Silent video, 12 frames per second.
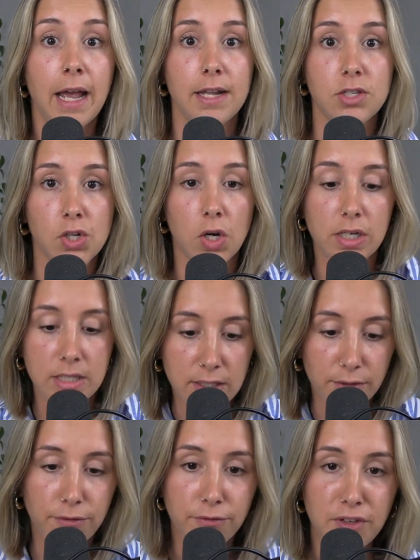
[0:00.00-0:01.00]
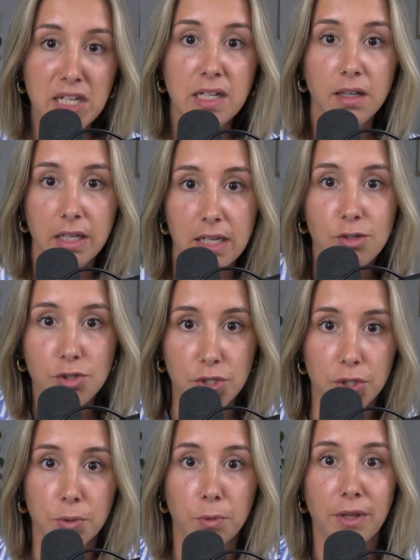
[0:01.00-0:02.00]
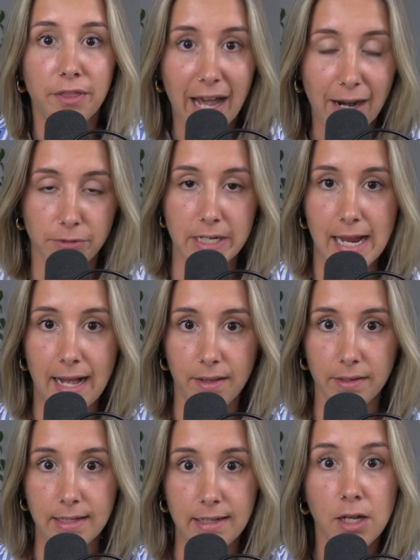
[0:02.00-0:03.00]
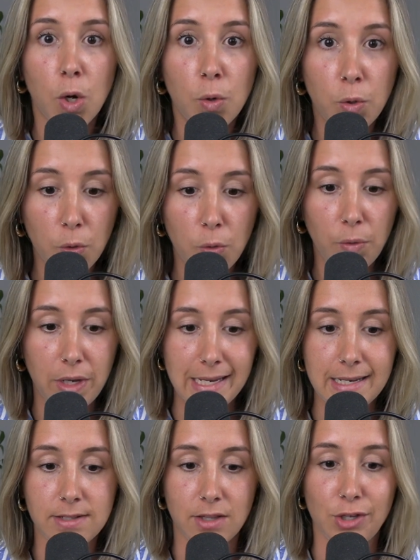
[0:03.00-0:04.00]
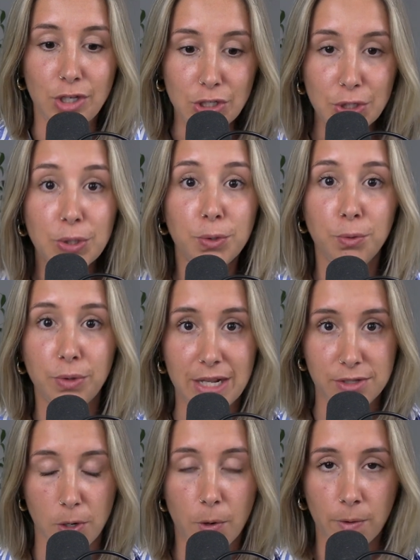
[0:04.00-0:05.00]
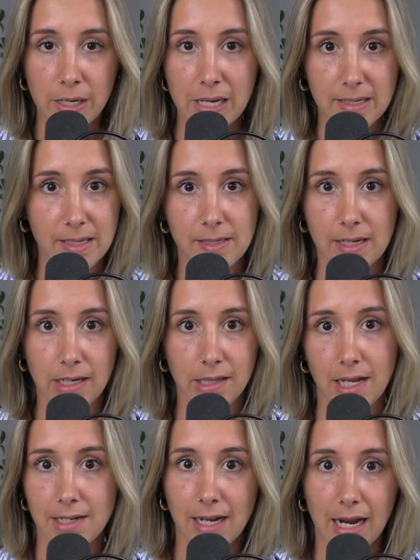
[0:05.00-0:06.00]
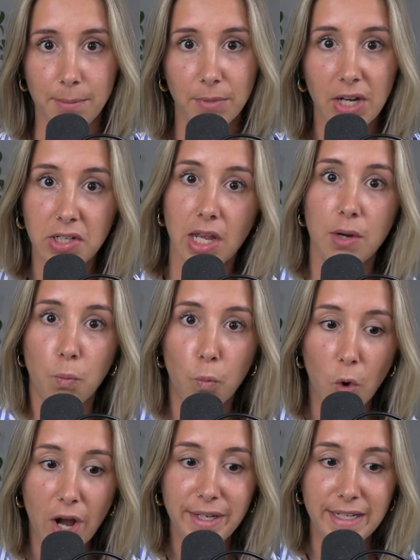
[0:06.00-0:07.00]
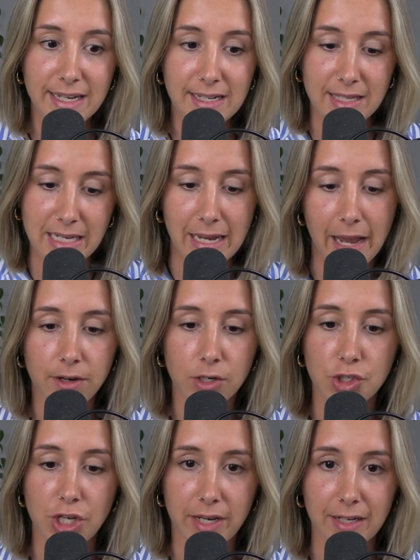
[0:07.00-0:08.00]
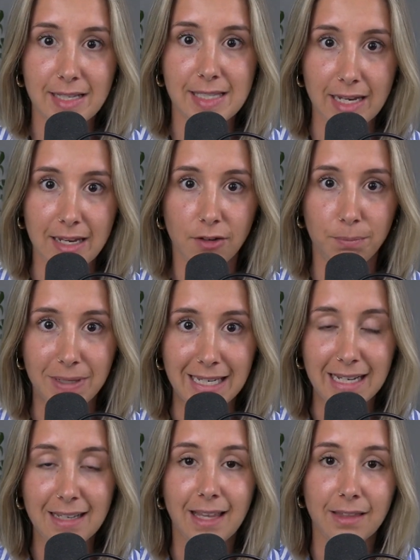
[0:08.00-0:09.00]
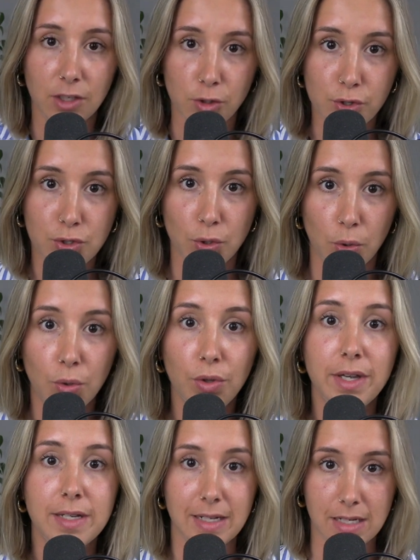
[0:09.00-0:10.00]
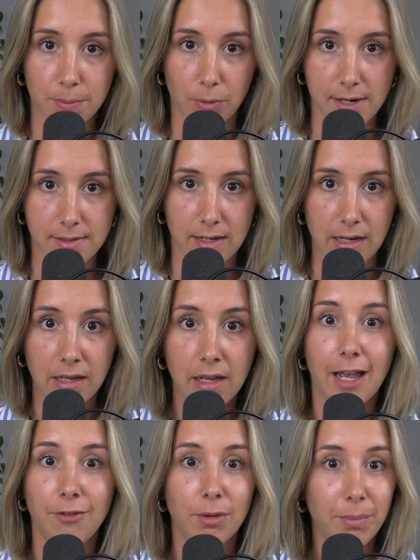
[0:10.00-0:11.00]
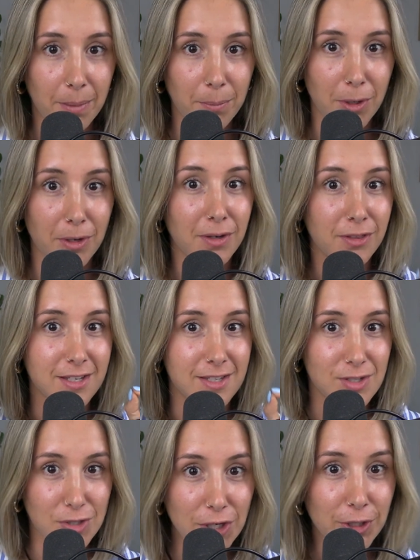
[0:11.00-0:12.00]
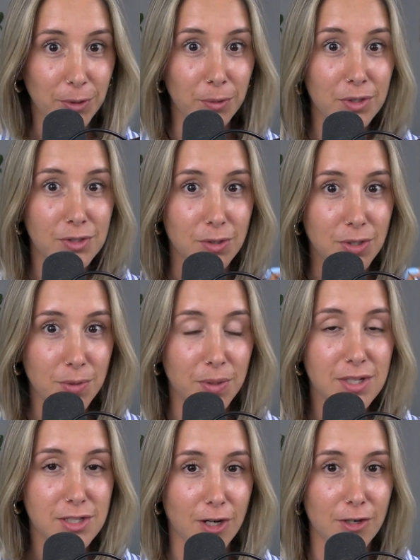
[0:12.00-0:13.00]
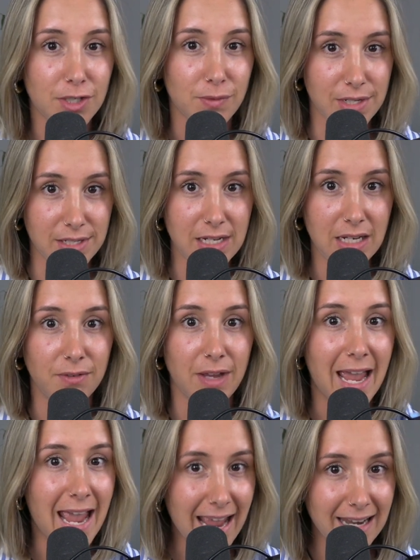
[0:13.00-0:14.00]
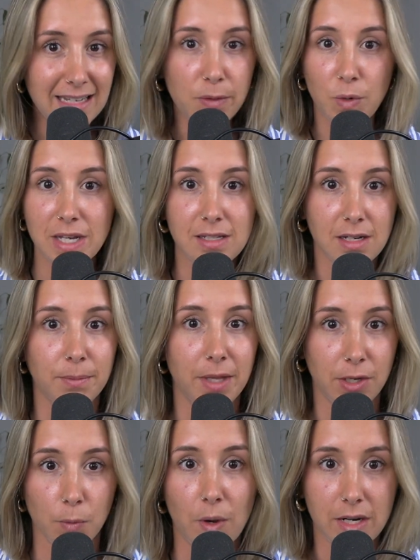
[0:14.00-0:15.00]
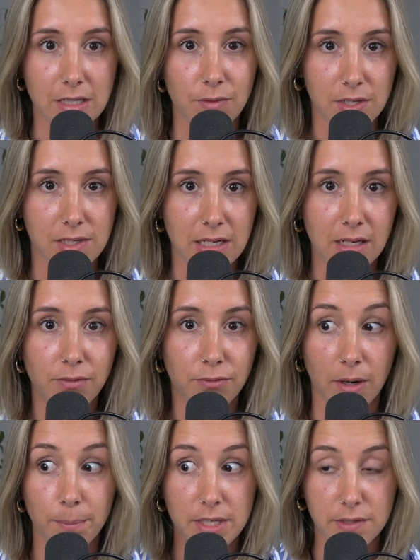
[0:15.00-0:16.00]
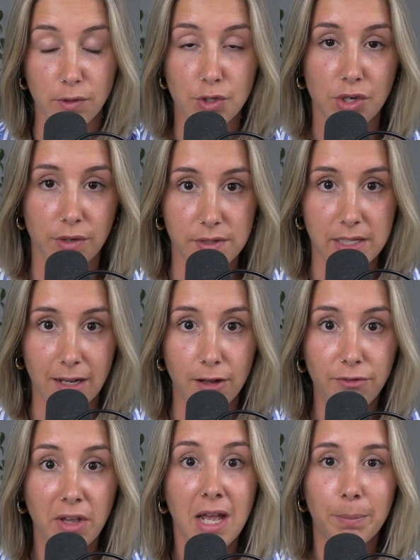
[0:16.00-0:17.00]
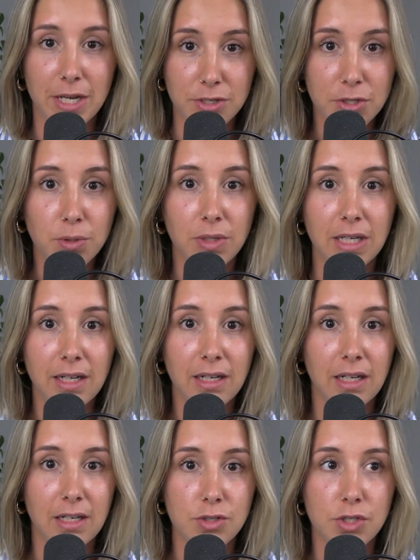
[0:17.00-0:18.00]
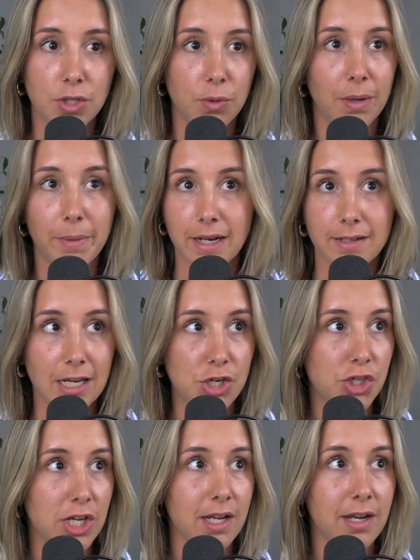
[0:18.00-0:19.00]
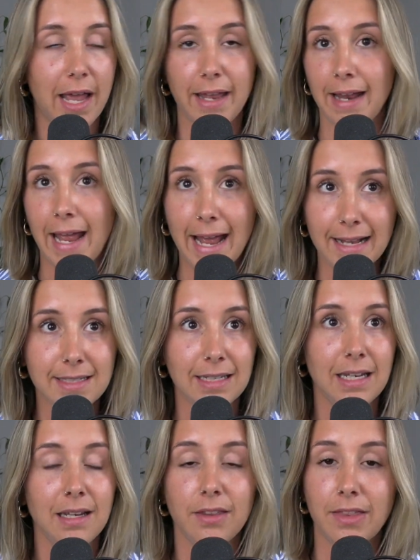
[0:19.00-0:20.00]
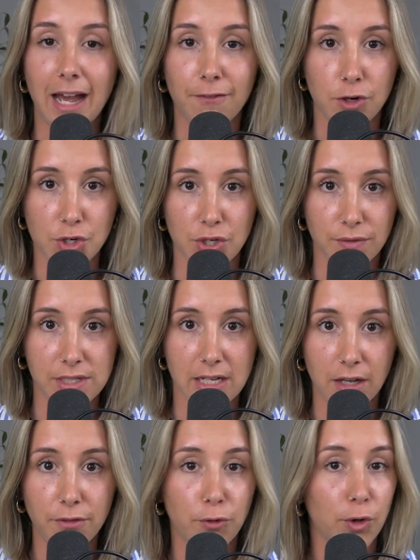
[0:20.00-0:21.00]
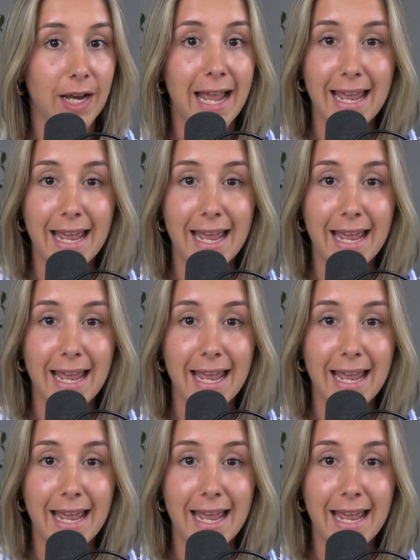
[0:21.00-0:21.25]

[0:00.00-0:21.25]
and starting to feel into that reality. Who is the you that's already existing in that timeline, and what is the energetic state of being that their soul is expressing? And remember, this is you. So you can start to receive any wisdom that you're wanting to receive from this version of self by tuning into a meditation and asking that version of self for